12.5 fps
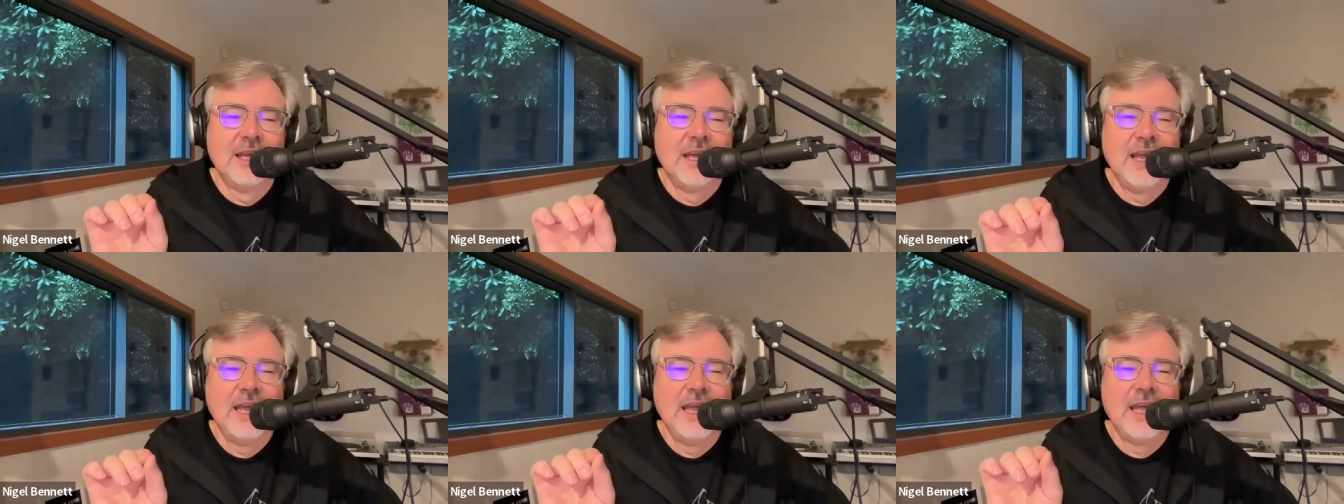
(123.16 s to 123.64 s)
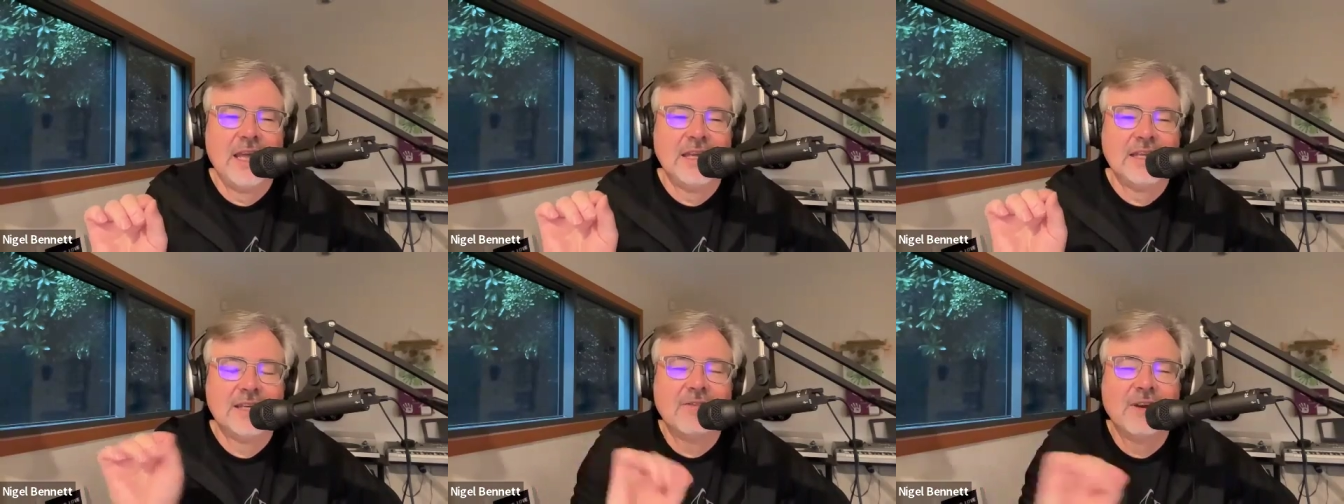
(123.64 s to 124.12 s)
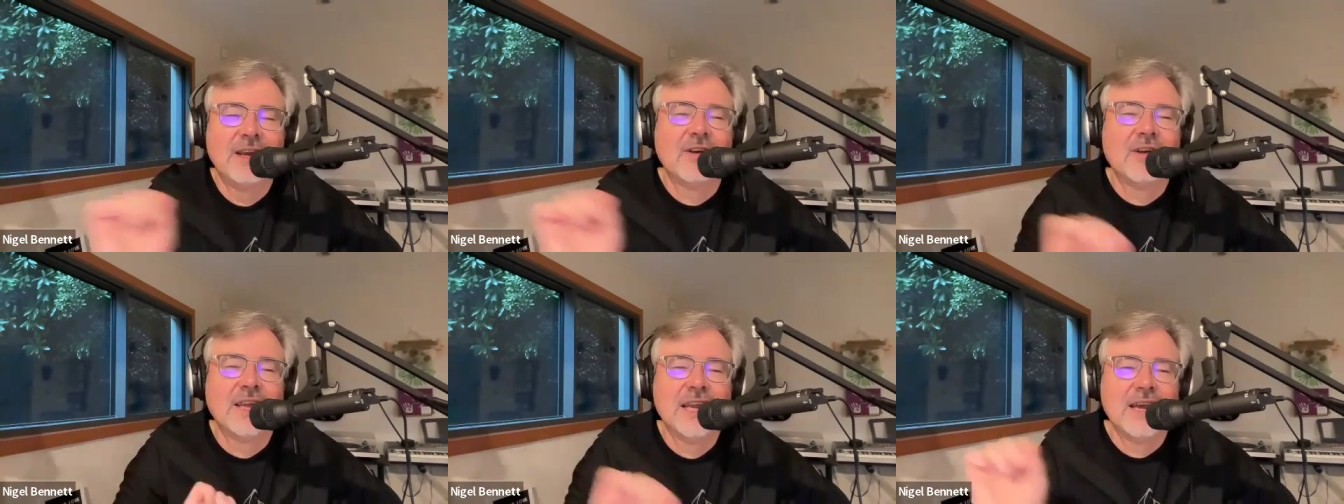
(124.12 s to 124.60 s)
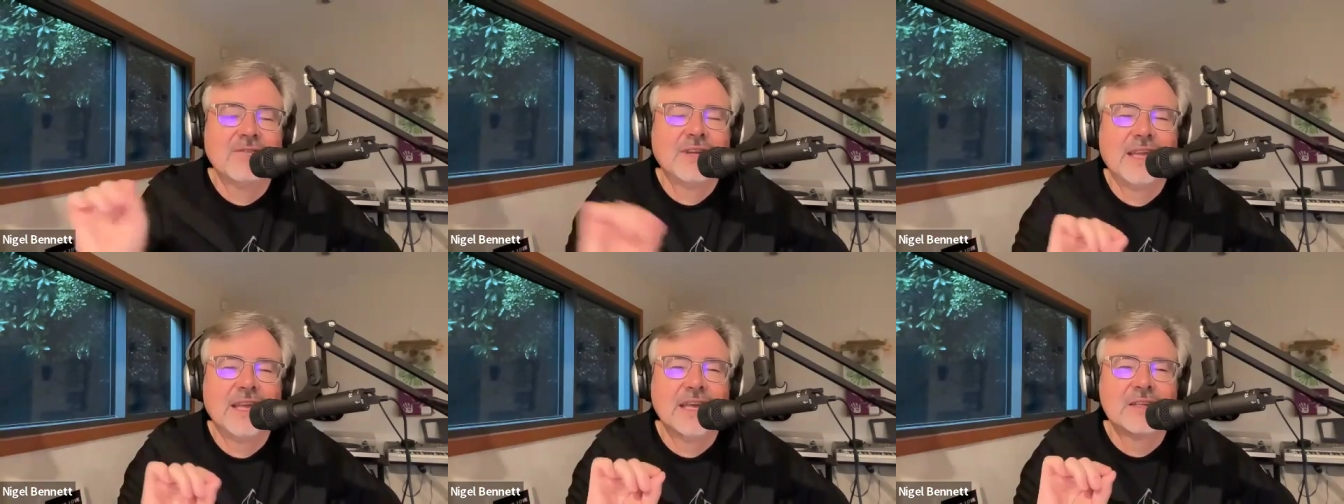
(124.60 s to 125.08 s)
and Devin and I are gonna have to
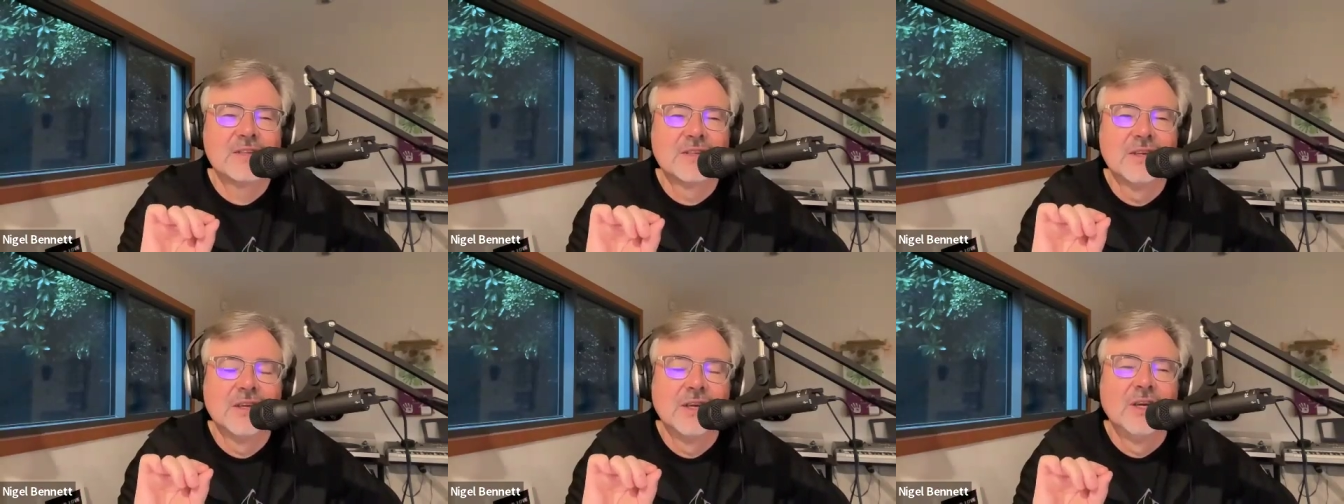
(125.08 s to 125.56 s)
guess.